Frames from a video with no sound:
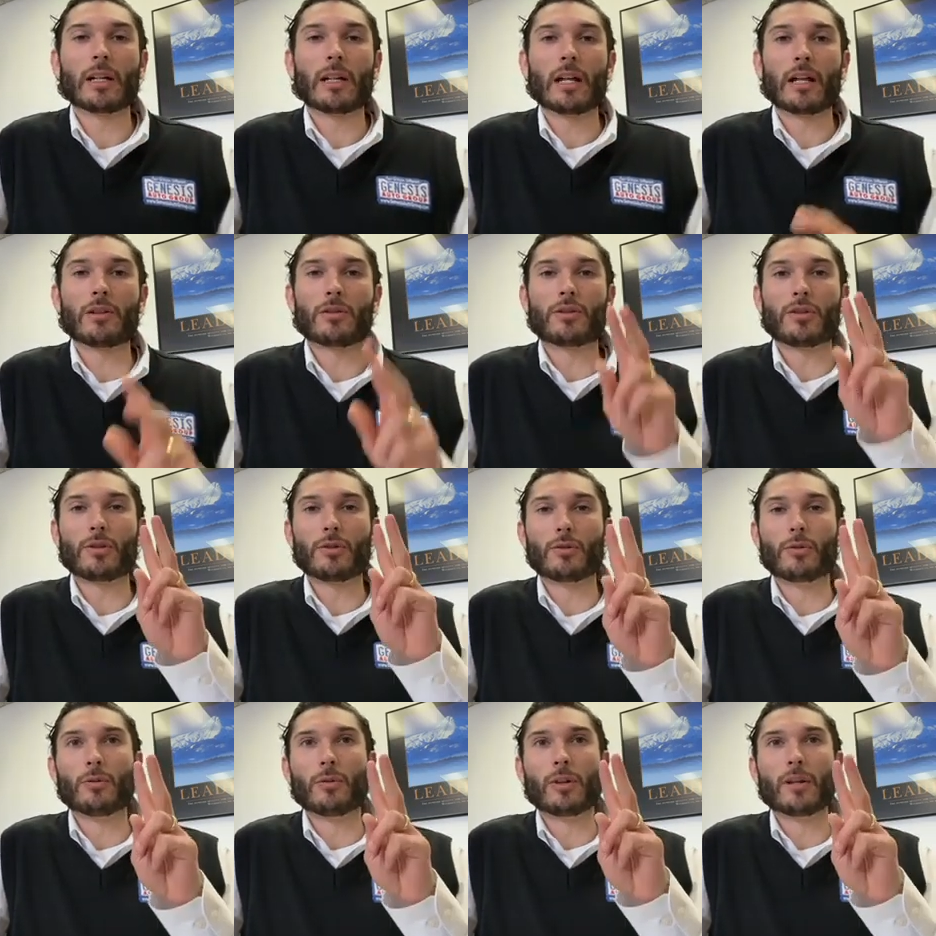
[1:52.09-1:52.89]
and
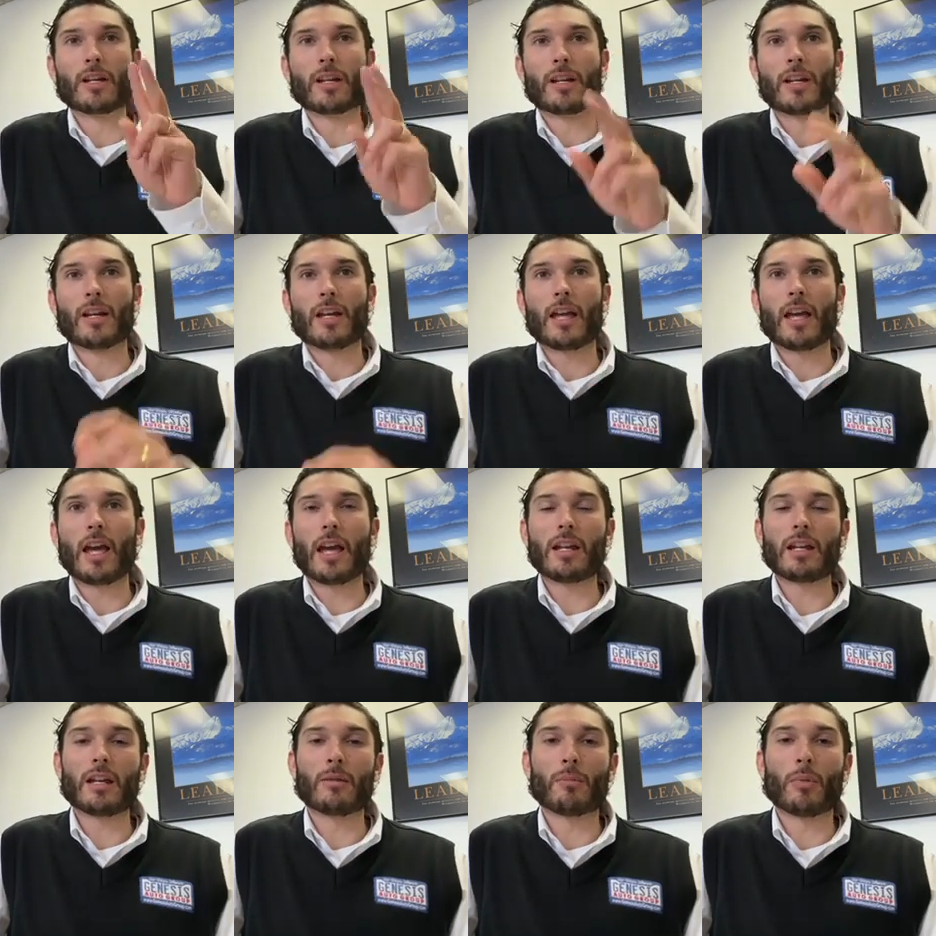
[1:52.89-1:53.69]
two,
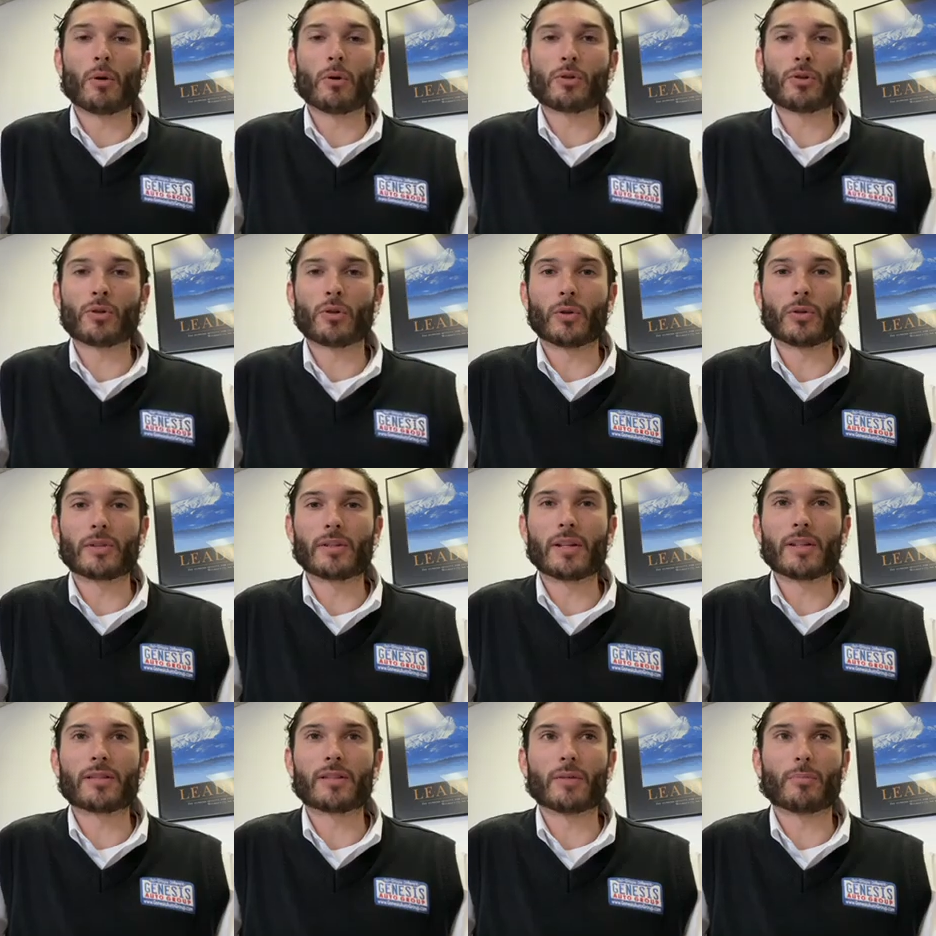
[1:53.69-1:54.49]
any emotional
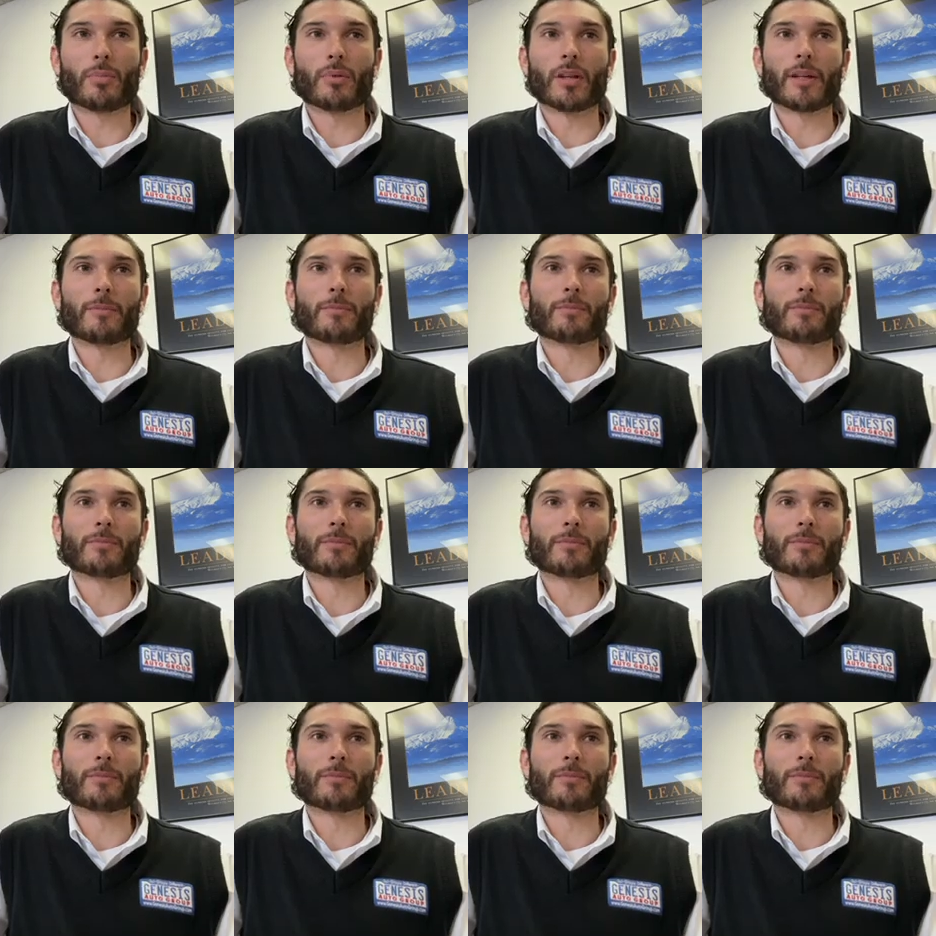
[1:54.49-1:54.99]
discipline.